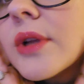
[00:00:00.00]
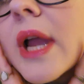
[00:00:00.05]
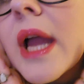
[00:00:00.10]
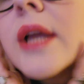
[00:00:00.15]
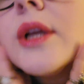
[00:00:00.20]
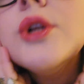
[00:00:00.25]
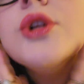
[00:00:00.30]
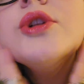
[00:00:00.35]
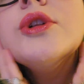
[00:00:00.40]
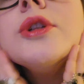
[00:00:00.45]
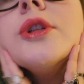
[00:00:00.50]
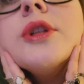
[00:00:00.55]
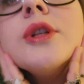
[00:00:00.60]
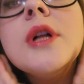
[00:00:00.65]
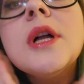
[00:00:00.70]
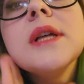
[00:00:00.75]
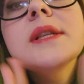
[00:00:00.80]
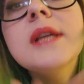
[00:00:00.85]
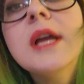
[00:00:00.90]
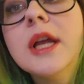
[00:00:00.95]
Okay,
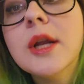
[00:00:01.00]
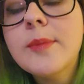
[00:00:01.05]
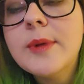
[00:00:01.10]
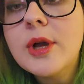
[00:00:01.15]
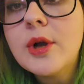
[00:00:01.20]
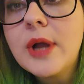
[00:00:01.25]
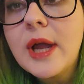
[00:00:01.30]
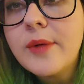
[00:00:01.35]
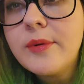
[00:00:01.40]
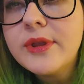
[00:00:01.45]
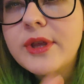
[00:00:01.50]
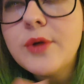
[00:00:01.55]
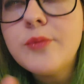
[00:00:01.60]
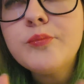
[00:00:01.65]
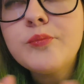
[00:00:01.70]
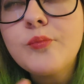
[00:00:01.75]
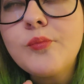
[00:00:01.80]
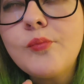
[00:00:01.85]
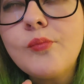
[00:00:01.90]
is that gonna be okay with you?